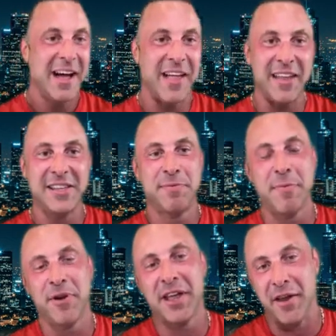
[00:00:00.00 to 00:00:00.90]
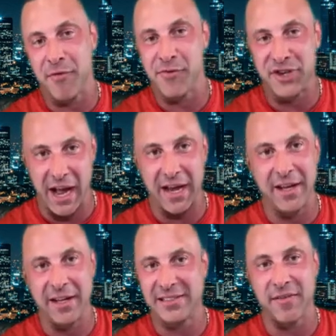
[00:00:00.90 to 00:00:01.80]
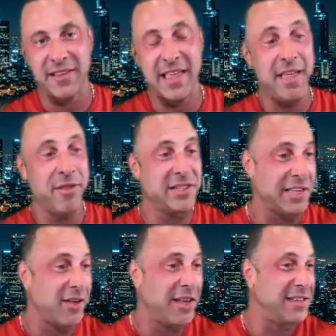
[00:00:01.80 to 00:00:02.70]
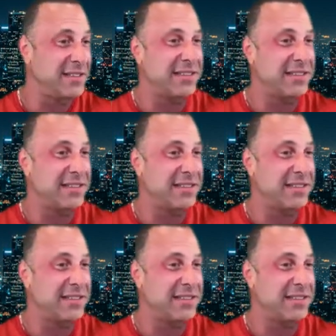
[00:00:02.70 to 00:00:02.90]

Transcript: A lot of these people are getting it from China and stuff like that, and they're selling it.